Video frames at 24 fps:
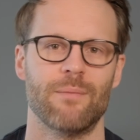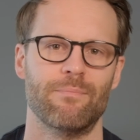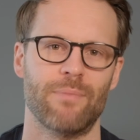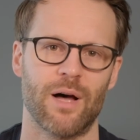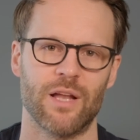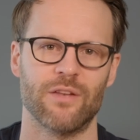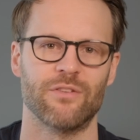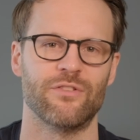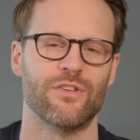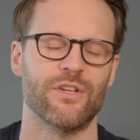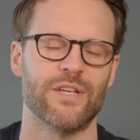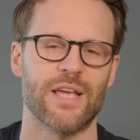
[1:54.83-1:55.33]

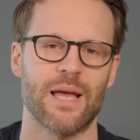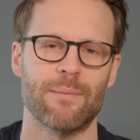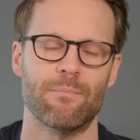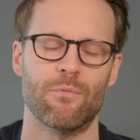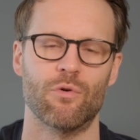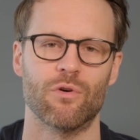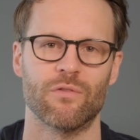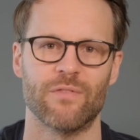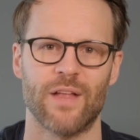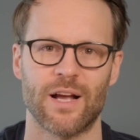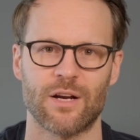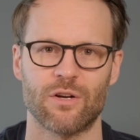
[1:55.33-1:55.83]
button so you get
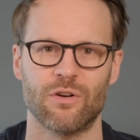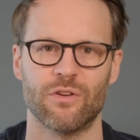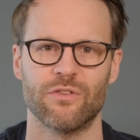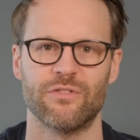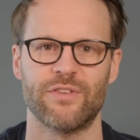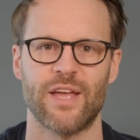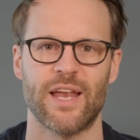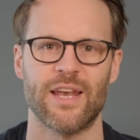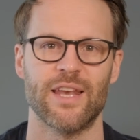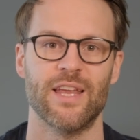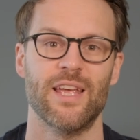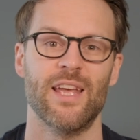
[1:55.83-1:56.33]
more of that
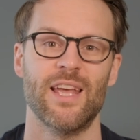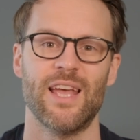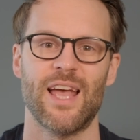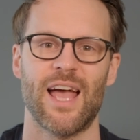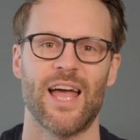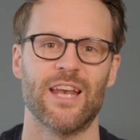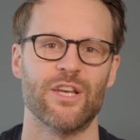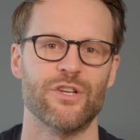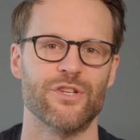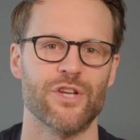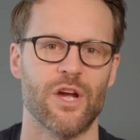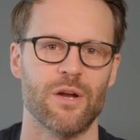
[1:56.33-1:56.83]
content
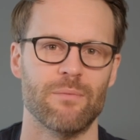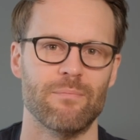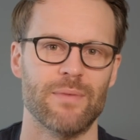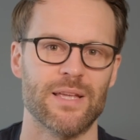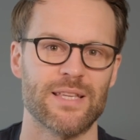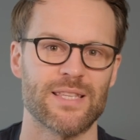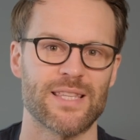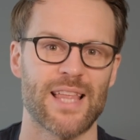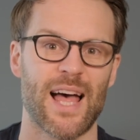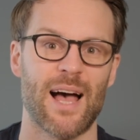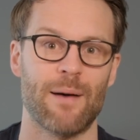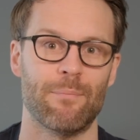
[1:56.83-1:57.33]
and you don't miss
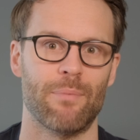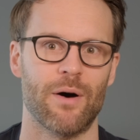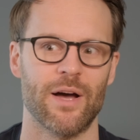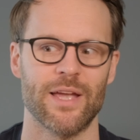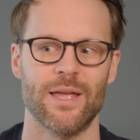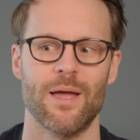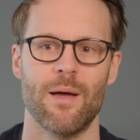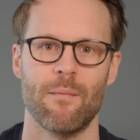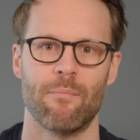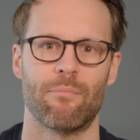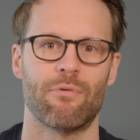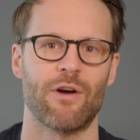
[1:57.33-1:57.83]
that by
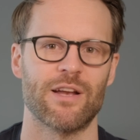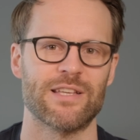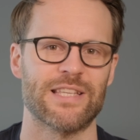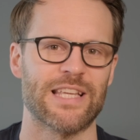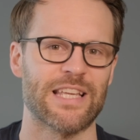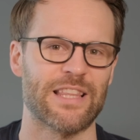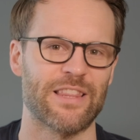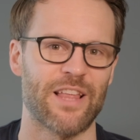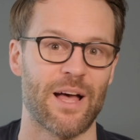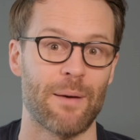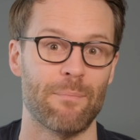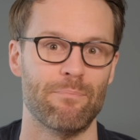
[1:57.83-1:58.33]

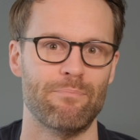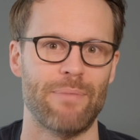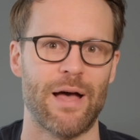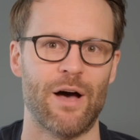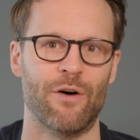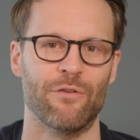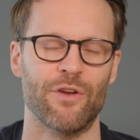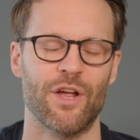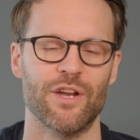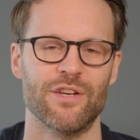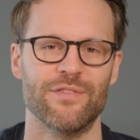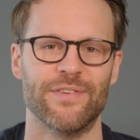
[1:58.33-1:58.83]
pressing that bell
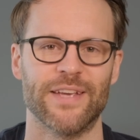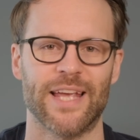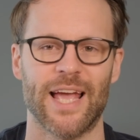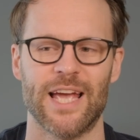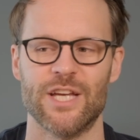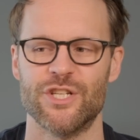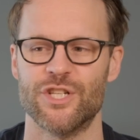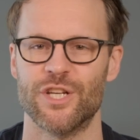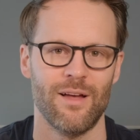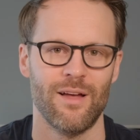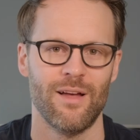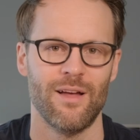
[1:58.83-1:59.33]

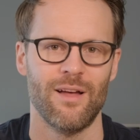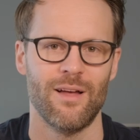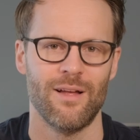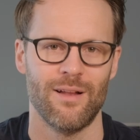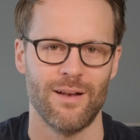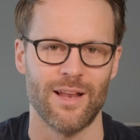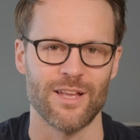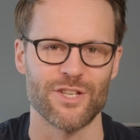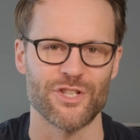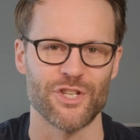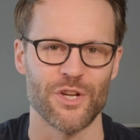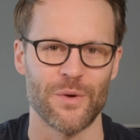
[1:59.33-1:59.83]
notification.
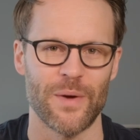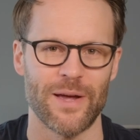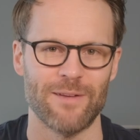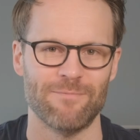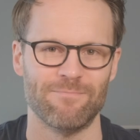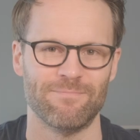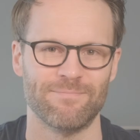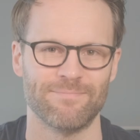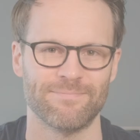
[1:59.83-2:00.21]
Let's do it.